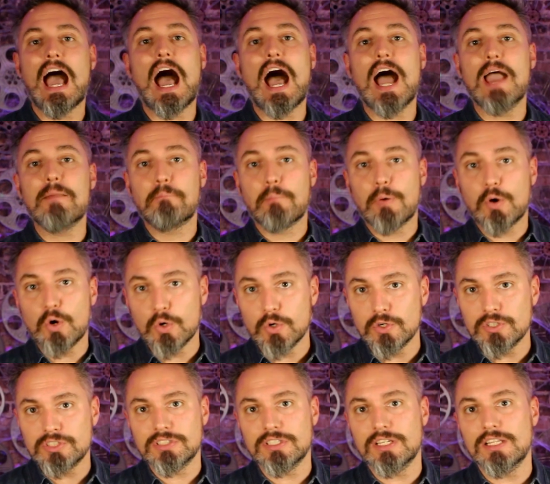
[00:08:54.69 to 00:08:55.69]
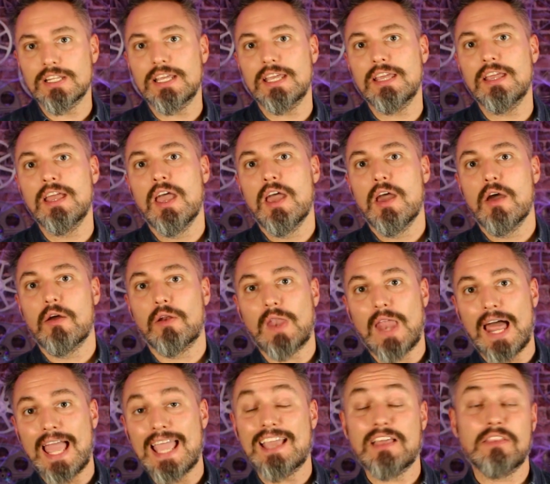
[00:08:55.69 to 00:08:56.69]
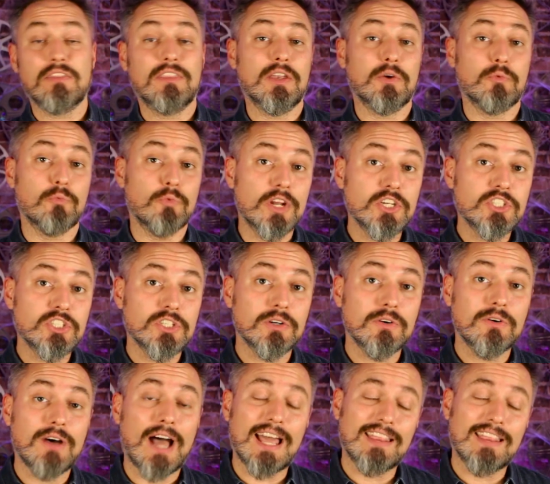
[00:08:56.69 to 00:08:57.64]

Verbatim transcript: I personally like the original.